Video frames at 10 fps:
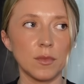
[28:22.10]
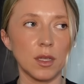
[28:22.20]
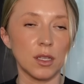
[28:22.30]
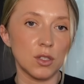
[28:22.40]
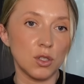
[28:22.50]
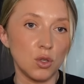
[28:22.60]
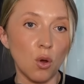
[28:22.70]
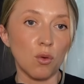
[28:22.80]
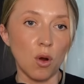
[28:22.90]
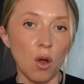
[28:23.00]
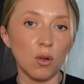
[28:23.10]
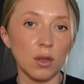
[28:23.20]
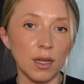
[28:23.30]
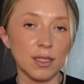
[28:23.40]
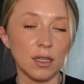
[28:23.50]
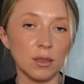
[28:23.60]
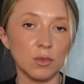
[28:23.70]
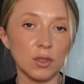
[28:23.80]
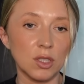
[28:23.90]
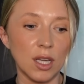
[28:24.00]
it's your role i tell them
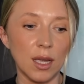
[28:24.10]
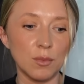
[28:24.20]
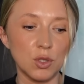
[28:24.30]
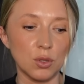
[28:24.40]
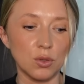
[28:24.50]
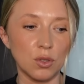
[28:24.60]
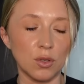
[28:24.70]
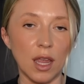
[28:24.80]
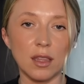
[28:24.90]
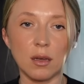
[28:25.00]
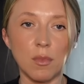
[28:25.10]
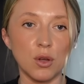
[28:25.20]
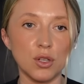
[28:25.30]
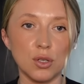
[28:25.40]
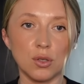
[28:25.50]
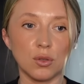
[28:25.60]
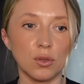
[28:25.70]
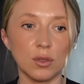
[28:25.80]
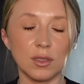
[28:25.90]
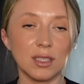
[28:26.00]
all the time to create the
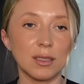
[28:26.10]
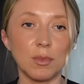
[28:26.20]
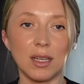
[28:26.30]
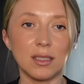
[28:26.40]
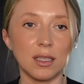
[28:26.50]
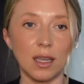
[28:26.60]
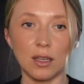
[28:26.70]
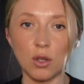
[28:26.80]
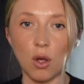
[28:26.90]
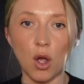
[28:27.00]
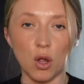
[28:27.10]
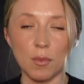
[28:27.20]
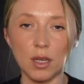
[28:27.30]
emotional stability in your home